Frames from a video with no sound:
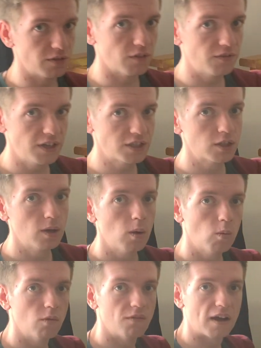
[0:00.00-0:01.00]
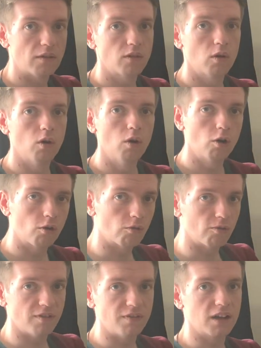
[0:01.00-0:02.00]
fish without the
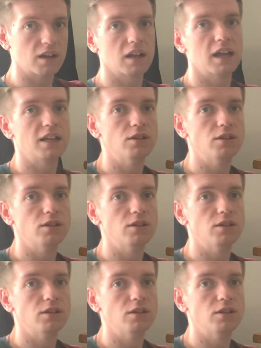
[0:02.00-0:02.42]
horrific glare